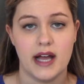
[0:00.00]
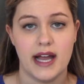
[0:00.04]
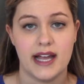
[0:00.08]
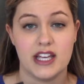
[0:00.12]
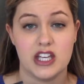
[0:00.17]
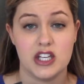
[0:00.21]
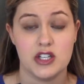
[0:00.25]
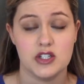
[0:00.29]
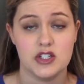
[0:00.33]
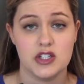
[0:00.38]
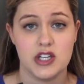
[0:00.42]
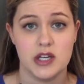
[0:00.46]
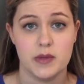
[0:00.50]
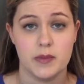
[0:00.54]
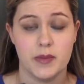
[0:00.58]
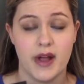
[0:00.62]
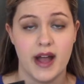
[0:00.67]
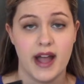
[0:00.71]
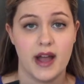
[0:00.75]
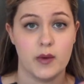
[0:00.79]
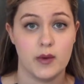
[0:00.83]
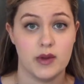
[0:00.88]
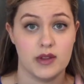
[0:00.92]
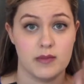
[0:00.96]
I usually
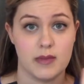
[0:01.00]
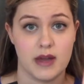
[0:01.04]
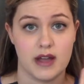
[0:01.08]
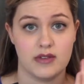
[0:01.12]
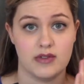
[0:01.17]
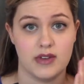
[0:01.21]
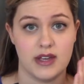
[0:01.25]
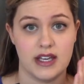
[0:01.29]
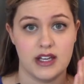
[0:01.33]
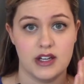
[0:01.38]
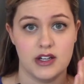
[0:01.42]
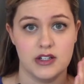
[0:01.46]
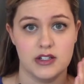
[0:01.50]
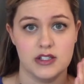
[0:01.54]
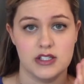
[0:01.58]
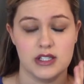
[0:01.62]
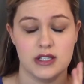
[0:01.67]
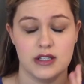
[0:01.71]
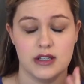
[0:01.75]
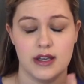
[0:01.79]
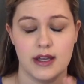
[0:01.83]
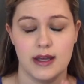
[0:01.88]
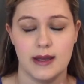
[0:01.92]
apply it with my fingers.